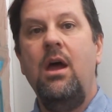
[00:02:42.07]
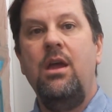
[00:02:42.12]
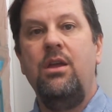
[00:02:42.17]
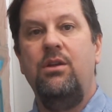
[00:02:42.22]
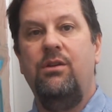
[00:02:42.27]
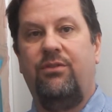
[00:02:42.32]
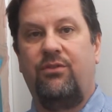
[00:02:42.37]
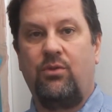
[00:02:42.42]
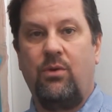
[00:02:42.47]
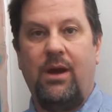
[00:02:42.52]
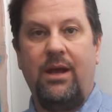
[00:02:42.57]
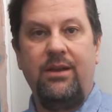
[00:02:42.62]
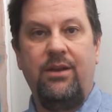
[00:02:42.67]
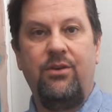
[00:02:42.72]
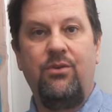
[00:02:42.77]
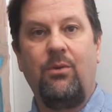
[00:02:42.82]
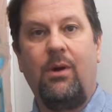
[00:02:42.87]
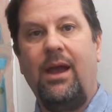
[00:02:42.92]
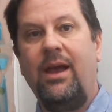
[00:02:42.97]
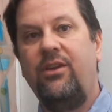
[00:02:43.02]
You've tried to
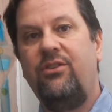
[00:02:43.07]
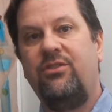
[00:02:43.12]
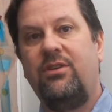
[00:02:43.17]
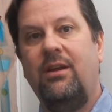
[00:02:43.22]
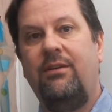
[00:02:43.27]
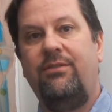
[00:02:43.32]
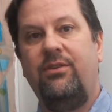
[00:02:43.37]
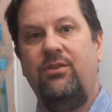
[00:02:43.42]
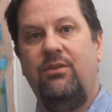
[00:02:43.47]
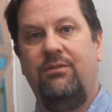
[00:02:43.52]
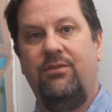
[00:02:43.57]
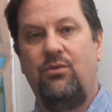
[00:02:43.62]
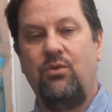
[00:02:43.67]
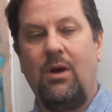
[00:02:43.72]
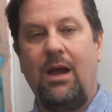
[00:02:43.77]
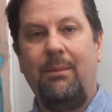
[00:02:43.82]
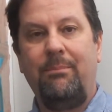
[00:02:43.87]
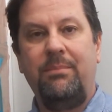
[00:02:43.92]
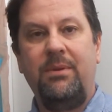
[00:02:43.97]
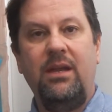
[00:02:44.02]
drag stuff and you've
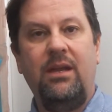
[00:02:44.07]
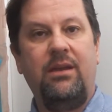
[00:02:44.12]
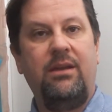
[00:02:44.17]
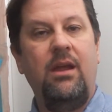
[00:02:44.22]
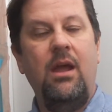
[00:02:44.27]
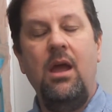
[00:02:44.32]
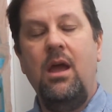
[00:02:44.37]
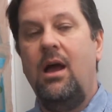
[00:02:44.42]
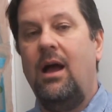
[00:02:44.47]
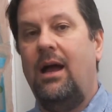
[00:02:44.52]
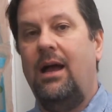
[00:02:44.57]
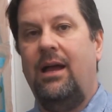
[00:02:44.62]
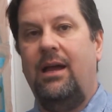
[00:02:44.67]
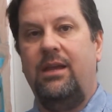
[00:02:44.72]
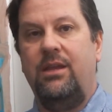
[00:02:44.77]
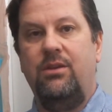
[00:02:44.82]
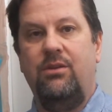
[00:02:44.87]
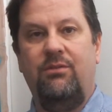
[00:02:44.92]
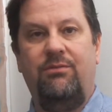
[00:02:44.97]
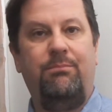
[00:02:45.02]
dropped it,
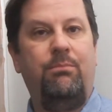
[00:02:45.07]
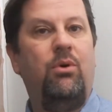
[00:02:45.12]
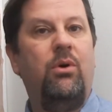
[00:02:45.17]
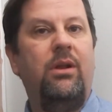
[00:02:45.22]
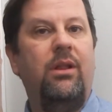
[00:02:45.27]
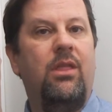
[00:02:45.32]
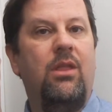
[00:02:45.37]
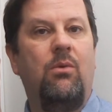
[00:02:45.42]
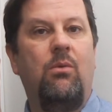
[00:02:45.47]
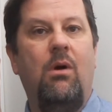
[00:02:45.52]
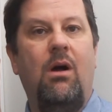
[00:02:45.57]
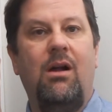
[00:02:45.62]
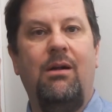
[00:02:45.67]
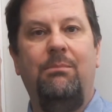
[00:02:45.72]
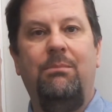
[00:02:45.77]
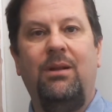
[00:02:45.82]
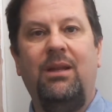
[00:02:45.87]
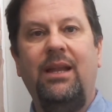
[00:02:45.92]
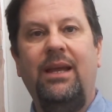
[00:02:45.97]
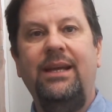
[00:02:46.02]
you've put it in the wrong
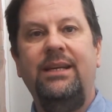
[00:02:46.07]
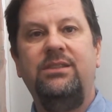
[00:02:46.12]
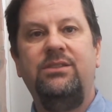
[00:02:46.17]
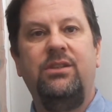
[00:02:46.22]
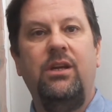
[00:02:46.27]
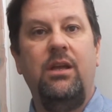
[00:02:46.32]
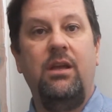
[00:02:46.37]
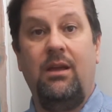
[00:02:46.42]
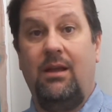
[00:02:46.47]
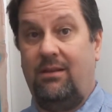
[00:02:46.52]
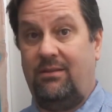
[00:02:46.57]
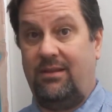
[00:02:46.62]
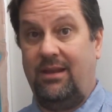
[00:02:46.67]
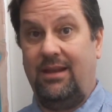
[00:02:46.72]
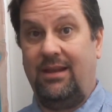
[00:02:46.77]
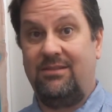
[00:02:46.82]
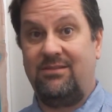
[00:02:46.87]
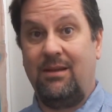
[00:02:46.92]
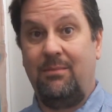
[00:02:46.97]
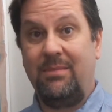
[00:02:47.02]
place.
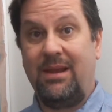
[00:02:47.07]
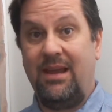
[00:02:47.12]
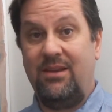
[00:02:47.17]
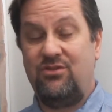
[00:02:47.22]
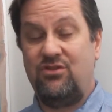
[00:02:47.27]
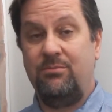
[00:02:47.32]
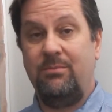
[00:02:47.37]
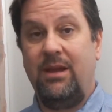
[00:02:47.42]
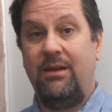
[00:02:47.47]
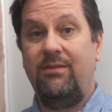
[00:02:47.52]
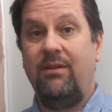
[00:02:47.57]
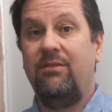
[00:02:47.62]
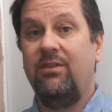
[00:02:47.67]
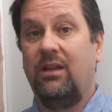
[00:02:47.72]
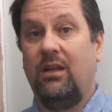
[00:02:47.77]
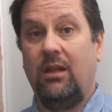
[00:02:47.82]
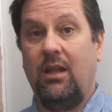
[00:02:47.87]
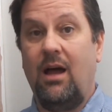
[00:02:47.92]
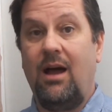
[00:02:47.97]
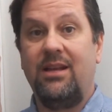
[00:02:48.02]
In some cases, you may have
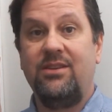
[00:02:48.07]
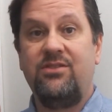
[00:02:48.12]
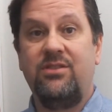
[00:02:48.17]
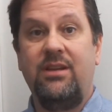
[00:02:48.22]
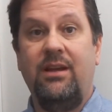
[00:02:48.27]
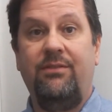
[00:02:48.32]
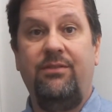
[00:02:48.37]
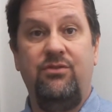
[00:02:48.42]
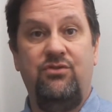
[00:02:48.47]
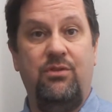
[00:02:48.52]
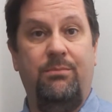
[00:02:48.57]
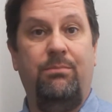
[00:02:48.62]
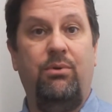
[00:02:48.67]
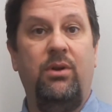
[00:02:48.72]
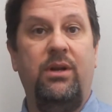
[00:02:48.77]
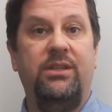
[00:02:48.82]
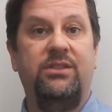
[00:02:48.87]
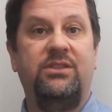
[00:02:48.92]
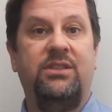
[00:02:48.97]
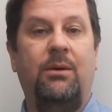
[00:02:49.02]
even lost stuff as you
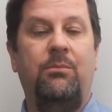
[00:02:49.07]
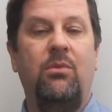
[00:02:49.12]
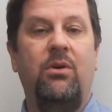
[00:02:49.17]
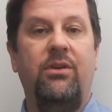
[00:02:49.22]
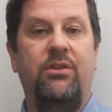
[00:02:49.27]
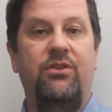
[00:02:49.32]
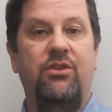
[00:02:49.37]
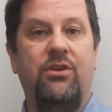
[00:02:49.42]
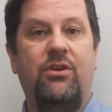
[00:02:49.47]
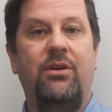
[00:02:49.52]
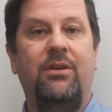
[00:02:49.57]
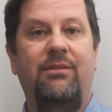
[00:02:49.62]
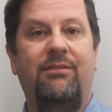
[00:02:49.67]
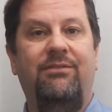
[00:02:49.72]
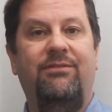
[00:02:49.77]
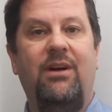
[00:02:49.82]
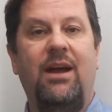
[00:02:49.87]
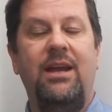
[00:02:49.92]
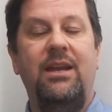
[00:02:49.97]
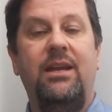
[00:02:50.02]
put it somewhere and you couldn't
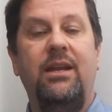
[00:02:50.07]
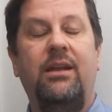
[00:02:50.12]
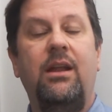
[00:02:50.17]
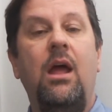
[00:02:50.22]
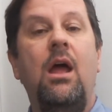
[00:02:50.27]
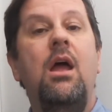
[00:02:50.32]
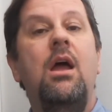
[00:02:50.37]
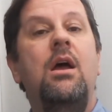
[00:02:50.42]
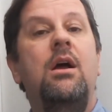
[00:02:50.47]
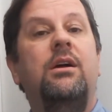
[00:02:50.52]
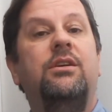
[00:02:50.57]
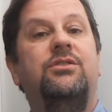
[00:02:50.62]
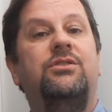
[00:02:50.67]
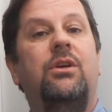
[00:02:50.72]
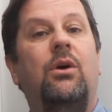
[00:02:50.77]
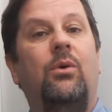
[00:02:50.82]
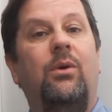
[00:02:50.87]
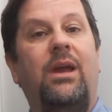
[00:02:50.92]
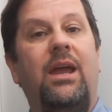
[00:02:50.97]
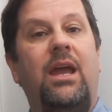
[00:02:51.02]
find it.
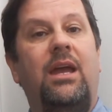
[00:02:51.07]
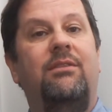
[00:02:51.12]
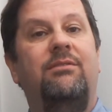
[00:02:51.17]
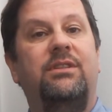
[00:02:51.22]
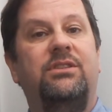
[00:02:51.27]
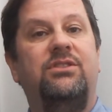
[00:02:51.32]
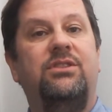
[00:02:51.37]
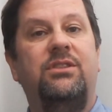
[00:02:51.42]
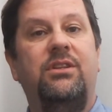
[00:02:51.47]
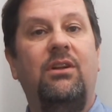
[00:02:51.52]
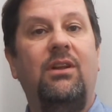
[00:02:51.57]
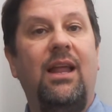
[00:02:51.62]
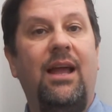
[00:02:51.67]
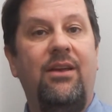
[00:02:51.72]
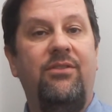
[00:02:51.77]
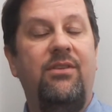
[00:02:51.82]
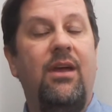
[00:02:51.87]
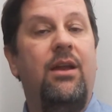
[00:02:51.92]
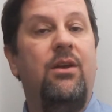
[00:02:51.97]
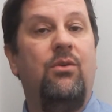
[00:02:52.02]
So Canvas still
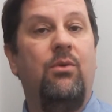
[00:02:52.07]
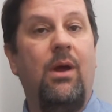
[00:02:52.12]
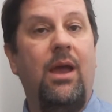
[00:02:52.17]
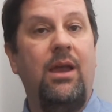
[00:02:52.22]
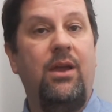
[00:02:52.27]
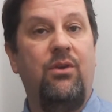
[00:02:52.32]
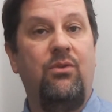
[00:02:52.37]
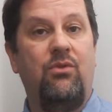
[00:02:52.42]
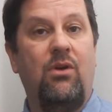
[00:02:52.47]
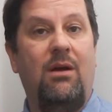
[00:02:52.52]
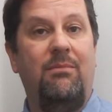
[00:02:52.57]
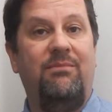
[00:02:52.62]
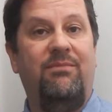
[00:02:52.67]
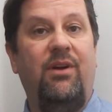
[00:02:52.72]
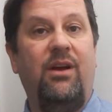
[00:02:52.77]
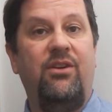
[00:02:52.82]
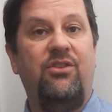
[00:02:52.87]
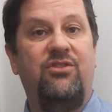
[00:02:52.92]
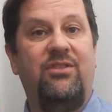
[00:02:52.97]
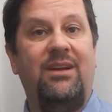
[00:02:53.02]
has that drag and drop
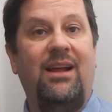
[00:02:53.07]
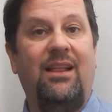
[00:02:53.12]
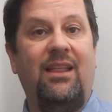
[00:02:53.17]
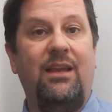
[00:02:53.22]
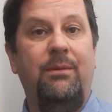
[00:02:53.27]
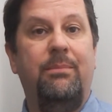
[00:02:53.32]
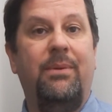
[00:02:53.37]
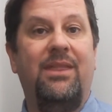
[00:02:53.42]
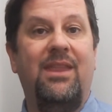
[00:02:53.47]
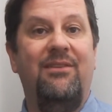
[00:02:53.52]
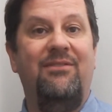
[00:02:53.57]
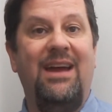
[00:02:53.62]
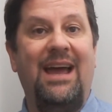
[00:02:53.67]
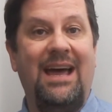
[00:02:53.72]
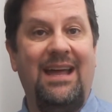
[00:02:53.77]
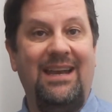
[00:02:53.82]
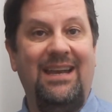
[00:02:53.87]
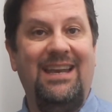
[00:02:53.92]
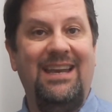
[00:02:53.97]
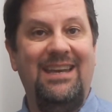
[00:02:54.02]
functionality, but they've
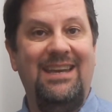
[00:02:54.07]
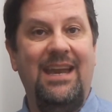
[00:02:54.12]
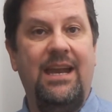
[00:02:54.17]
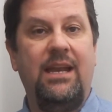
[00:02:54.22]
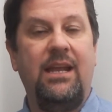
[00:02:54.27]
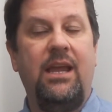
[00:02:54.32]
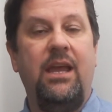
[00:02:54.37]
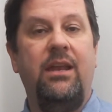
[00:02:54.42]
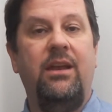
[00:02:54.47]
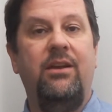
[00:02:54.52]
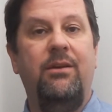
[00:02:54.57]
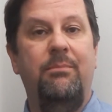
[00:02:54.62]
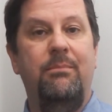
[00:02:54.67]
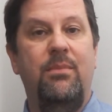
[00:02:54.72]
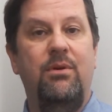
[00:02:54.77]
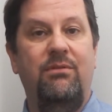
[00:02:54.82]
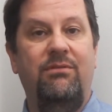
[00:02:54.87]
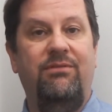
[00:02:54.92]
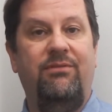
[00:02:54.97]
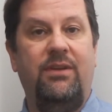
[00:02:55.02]
added a dedicated
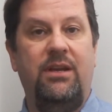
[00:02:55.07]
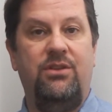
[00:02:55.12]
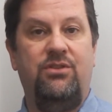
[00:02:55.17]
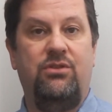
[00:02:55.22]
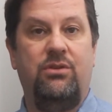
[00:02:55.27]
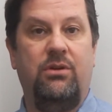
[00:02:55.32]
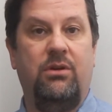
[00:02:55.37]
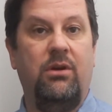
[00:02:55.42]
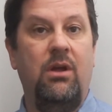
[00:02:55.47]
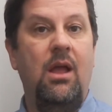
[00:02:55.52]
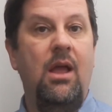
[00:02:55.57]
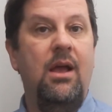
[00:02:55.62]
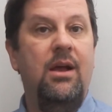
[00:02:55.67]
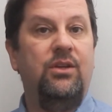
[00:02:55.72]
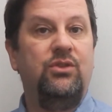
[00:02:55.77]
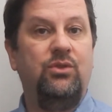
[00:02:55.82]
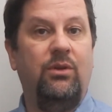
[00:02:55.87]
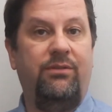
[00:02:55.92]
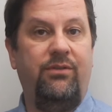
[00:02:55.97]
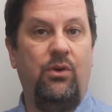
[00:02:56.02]
move feature.
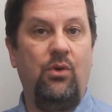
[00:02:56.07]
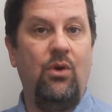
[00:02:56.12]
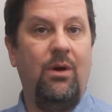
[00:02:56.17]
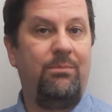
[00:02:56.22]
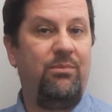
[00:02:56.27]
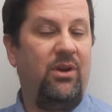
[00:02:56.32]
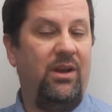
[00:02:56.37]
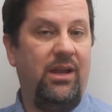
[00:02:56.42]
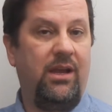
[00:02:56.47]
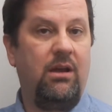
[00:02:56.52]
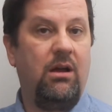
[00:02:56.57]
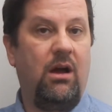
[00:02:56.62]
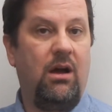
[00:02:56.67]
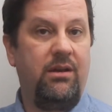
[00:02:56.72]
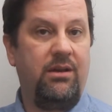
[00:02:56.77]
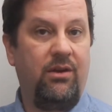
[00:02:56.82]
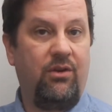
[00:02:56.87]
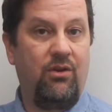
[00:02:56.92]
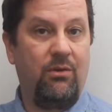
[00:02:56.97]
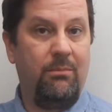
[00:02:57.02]
So if you go up to any
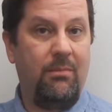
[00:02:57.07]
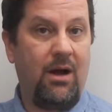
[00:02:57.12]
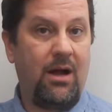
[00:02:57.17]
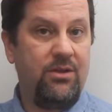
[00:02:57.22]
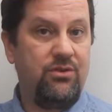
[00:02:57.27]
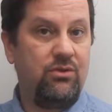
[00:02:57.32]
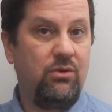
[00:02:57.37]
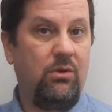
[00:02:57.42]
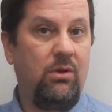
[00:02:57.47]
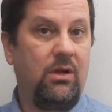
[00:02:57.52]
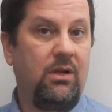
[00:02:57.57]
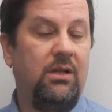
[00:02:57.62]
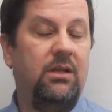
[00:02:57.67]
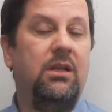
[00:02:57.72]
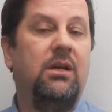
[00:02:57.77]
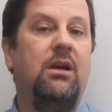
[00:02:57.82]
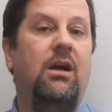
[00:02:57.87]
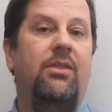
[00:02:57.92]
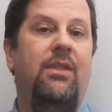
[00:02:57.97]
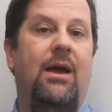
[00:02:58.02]
content or module,
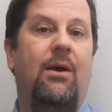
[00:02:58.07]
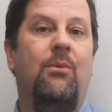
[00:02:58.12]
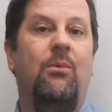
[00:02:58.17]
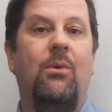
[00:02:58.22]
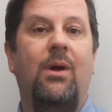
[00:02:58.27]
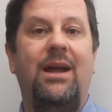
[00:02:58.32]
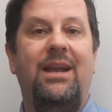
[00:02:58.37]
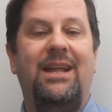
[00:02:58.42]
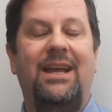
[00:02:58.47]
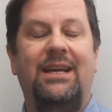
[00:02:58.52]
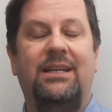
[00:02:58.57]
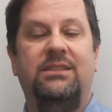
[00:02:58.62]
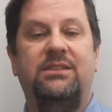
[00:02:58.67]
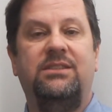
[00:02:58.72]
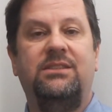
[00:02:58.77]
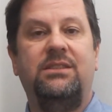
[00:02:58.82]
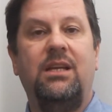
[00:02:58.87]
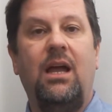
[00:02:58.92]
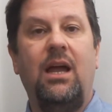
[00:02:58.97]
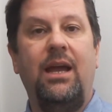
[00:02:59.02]
click on that right-hand
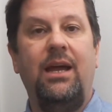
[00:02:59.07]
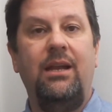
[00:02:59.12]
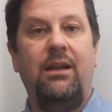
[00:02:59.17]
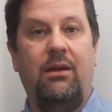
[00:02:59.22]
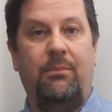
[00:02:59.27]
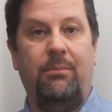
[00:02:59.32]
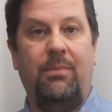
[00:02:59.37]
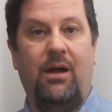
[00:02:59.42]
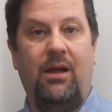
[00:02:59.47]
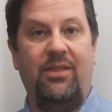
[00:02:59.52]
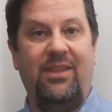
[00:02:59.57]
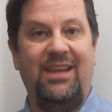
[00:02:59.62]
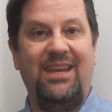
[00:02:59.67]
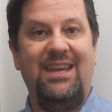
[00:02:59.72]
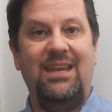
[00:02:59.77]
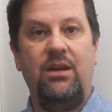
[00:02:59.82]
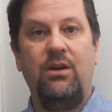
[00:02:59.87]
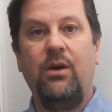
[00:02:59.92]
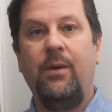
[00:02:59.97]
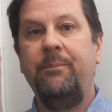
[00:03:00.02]
side on the
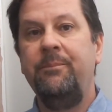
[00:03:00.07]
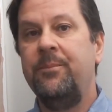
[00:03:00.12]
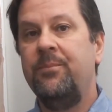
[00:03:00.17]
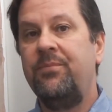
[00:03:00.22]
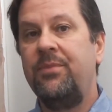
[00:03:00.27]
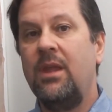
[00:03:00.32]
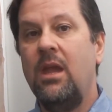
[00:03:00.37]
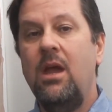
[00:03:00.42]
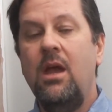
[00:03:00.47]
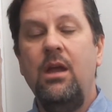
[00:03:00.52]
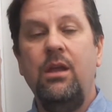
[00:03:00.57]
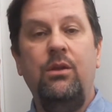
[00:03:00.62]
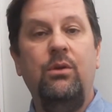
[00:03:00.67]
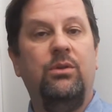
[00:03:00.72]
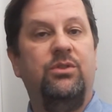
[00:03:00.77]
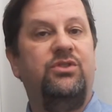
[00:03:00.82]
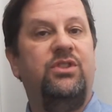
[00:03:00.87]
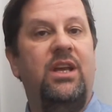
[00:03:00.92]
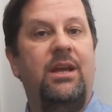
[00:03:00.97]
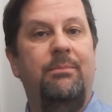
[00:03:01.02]
gear, you'll see a